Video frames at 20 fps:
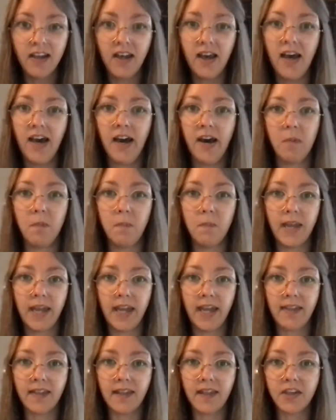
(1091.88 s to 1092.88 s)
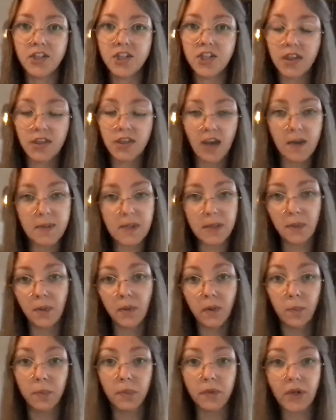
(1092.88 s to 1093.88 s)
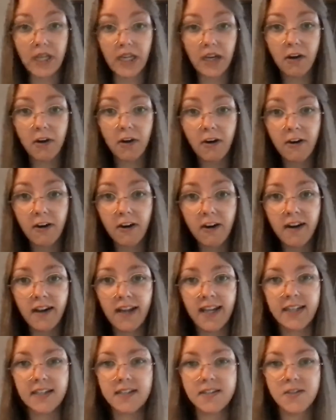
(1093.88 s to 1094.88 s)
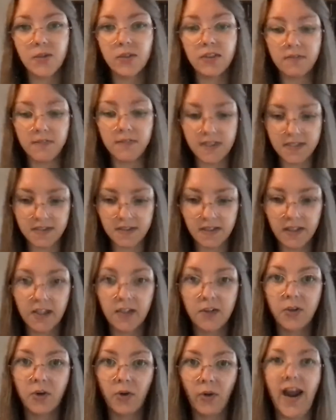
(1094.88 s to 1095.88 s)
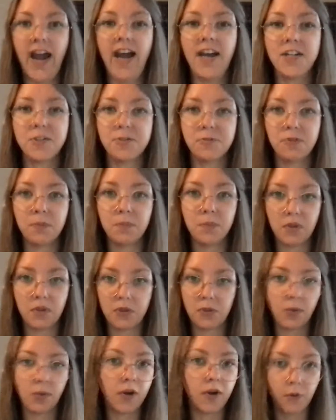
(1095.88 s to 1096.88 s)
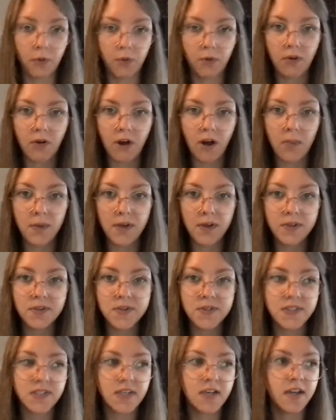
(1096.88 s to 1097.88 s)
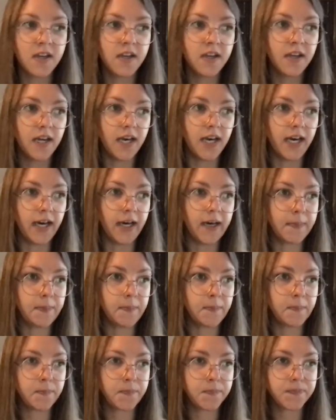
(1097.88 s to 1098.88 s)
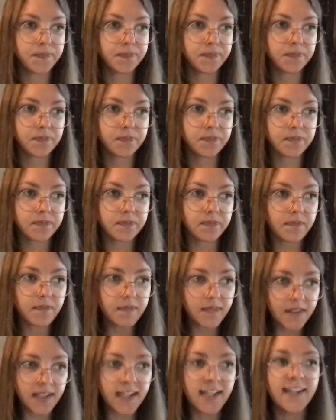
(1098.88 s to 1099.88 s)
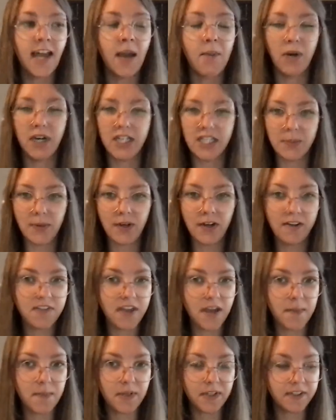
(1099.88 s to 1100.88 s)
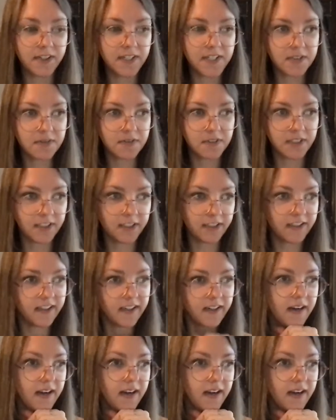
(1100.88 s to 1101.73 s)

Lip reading: And then she thought people were booing her, and it's sort of this like crash from the throne almost. And that brought up all of that bitterness for her.